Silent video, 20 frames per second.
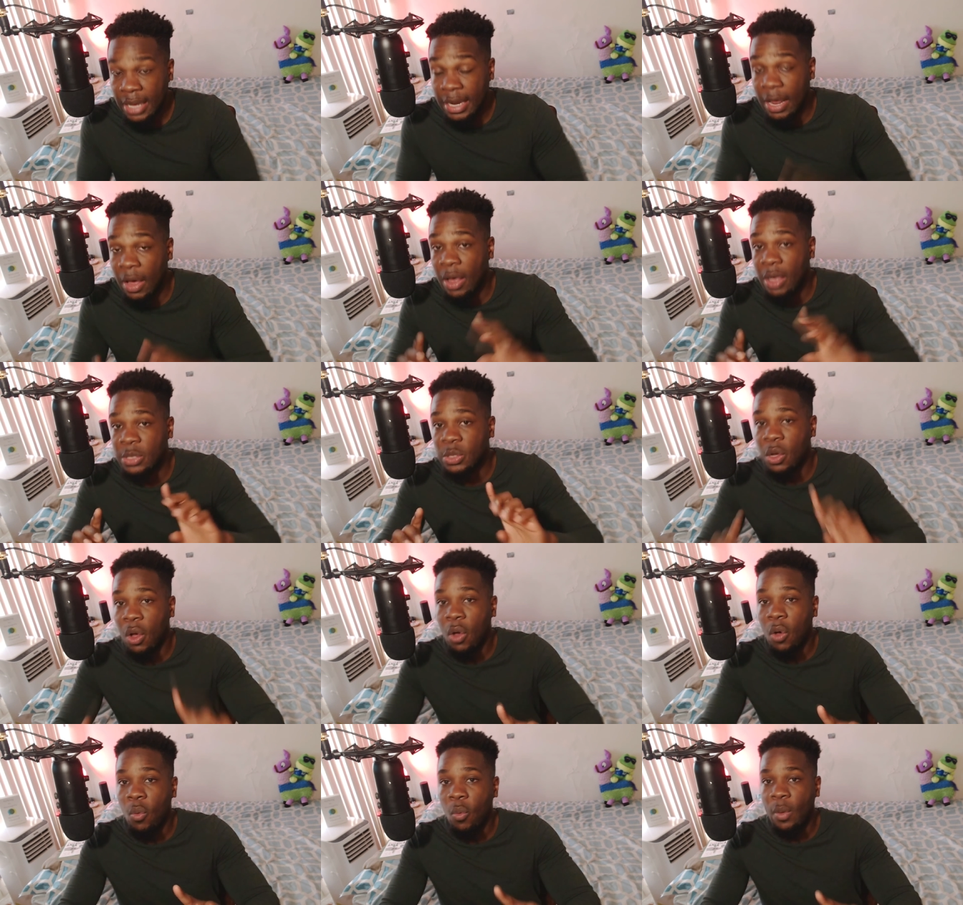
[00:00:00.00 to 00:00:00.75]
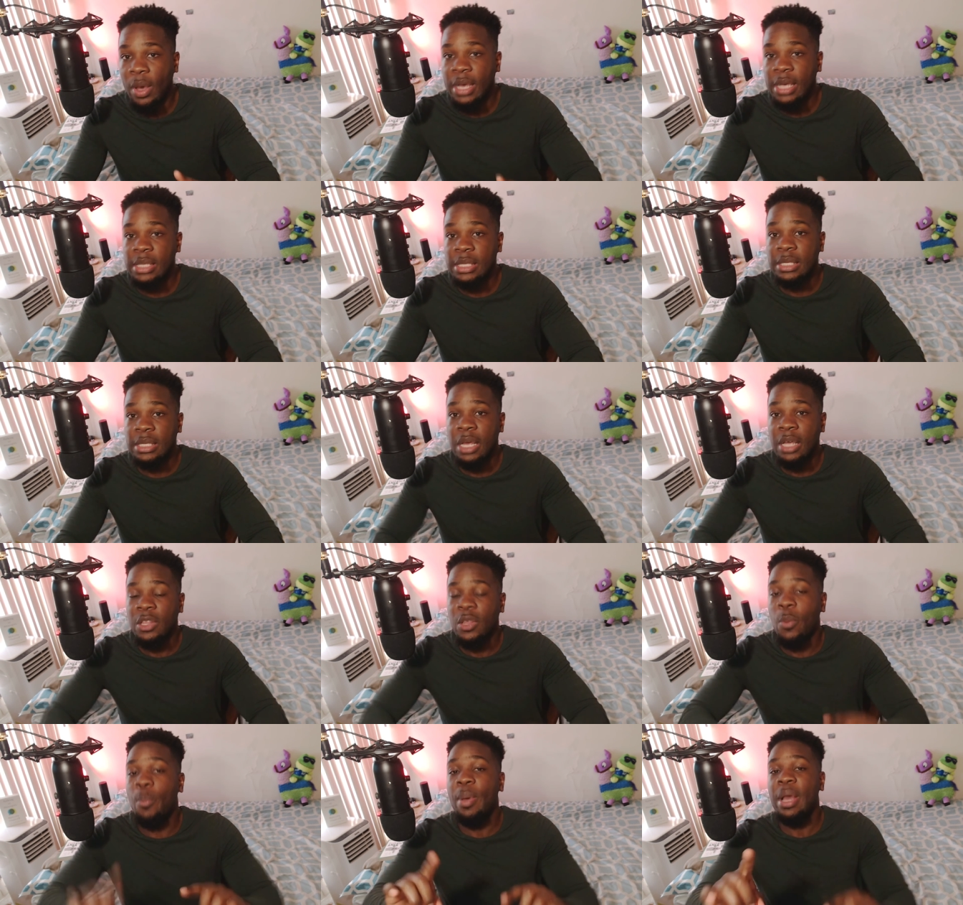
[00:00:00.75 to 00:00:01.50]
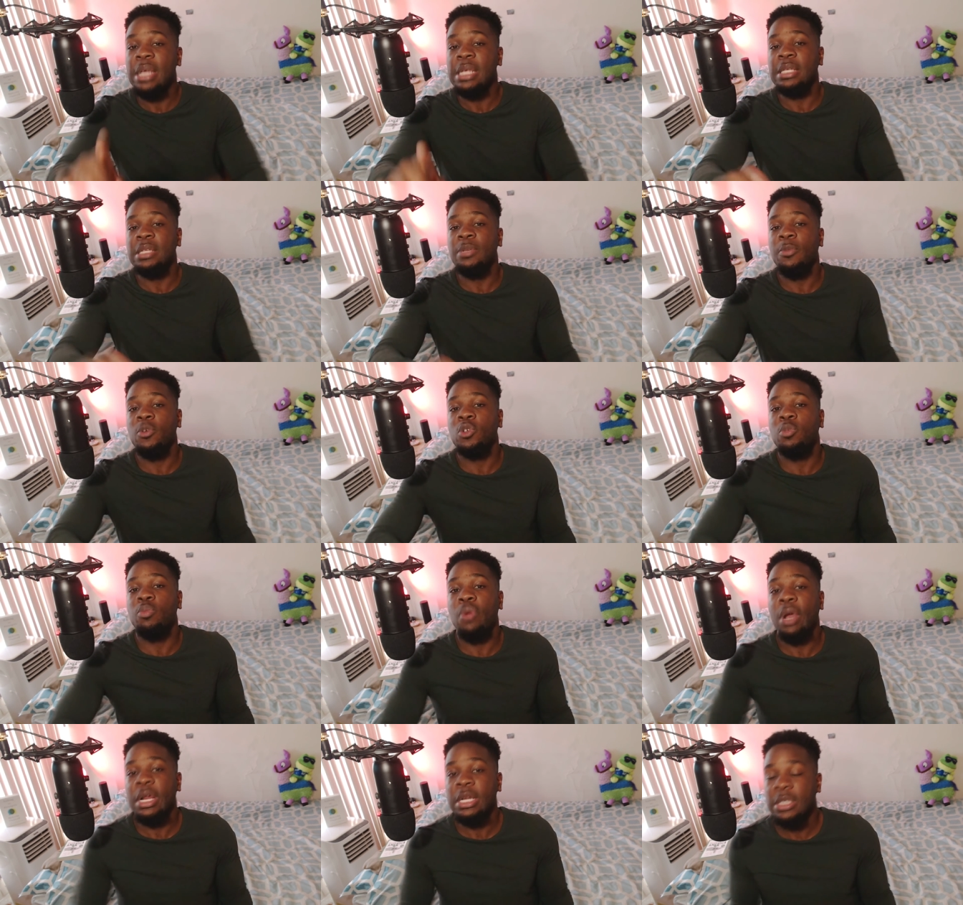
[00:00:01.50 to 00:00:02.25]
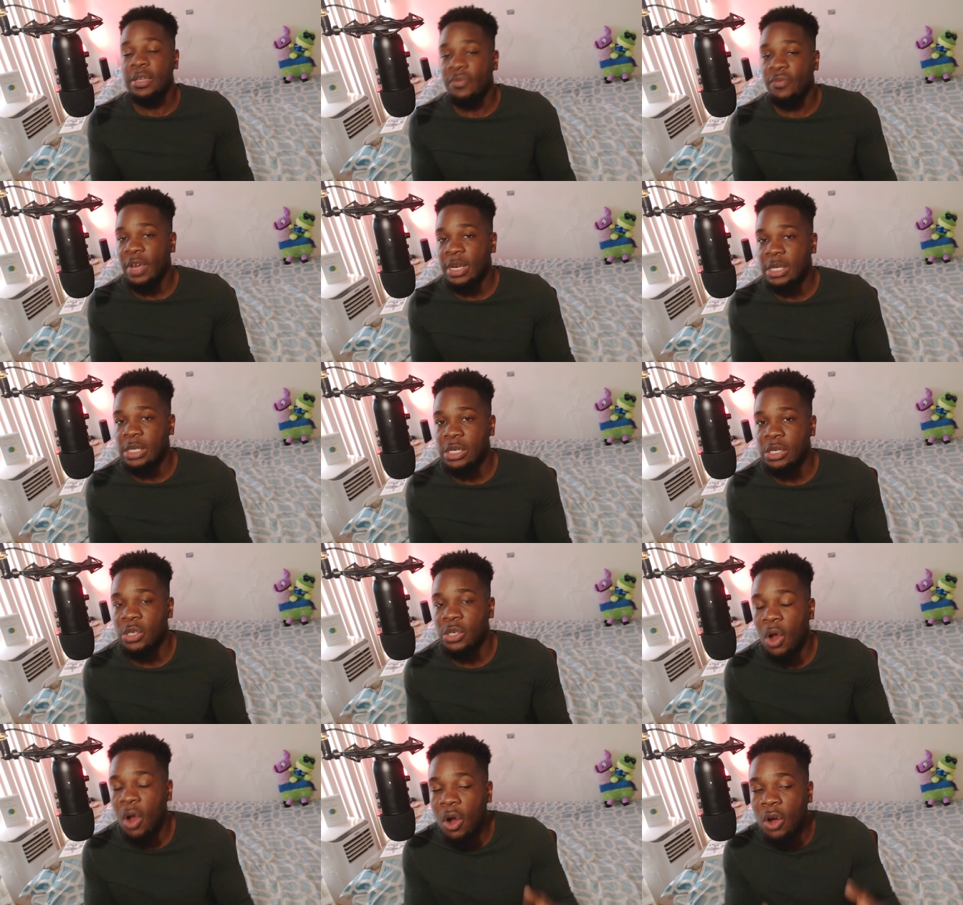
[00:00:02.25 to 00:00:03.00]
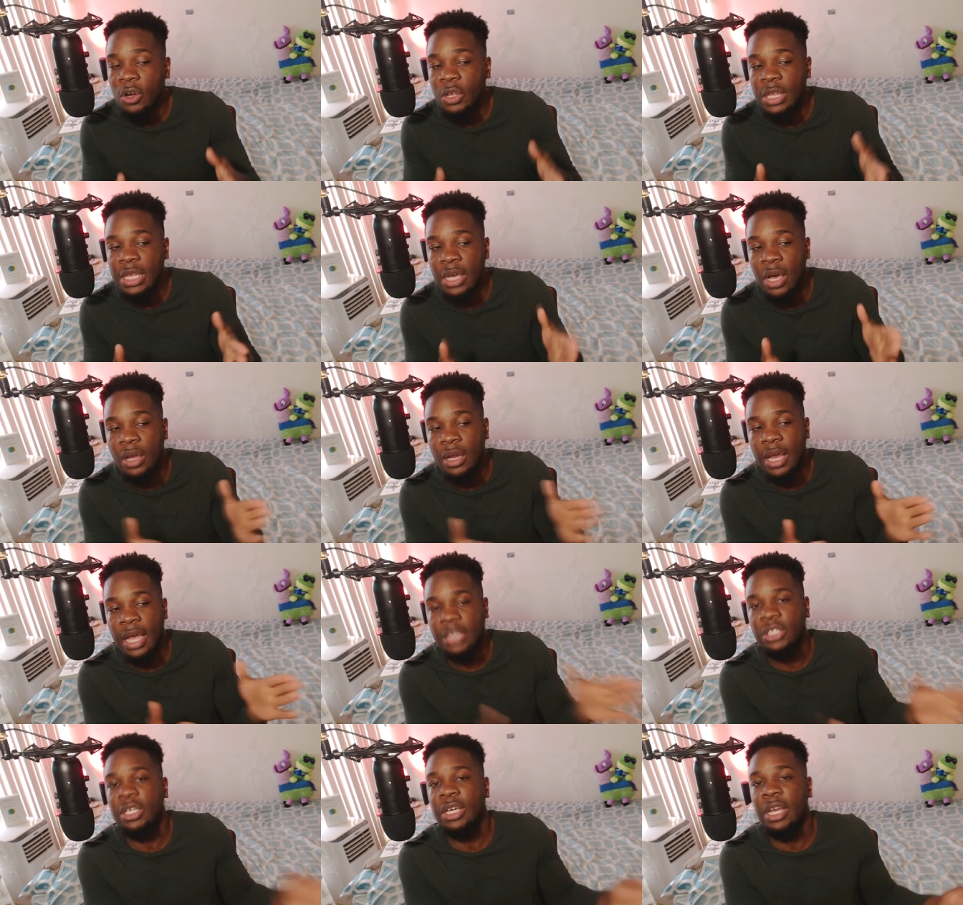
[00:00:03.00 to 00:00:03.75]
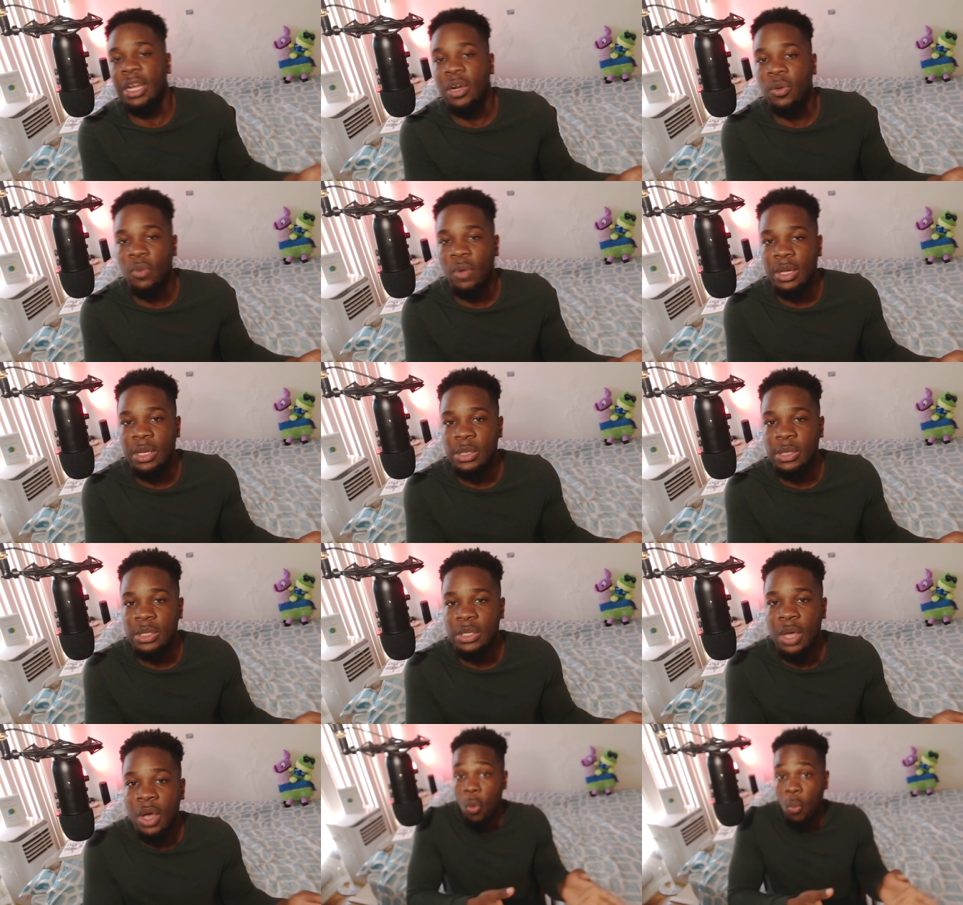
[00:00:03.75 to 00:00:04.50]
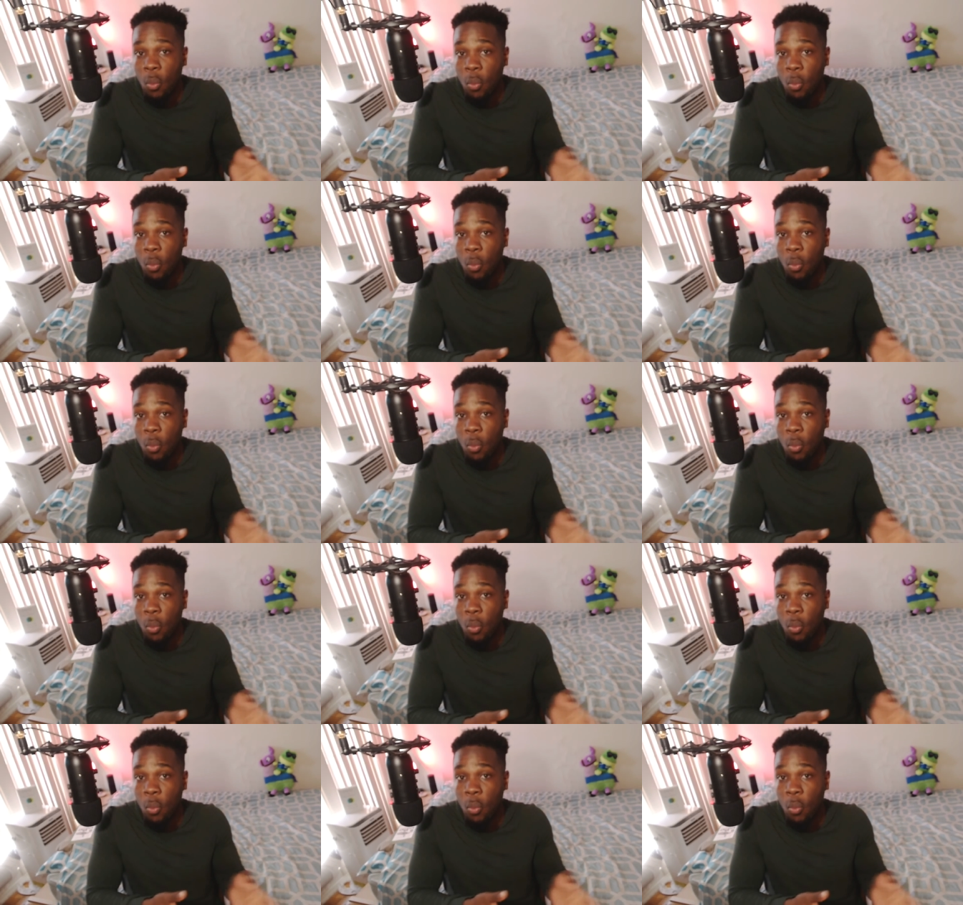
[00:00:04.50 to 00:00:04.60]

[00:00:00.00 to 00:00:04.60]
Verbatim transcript: Now, as always, the best and most brightest investors are the uneducated ones.